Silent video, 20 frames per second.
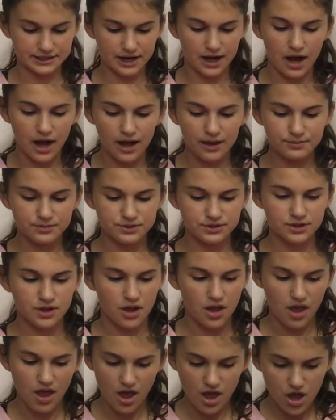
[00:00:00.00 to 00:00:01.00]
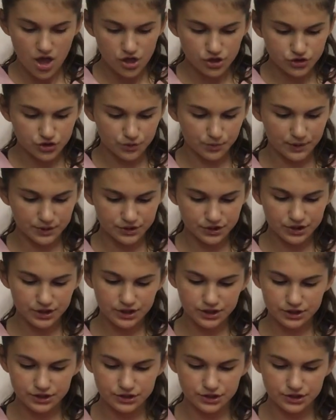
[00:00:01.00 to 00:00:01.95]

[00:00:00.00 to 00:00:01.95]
tops. So what you're going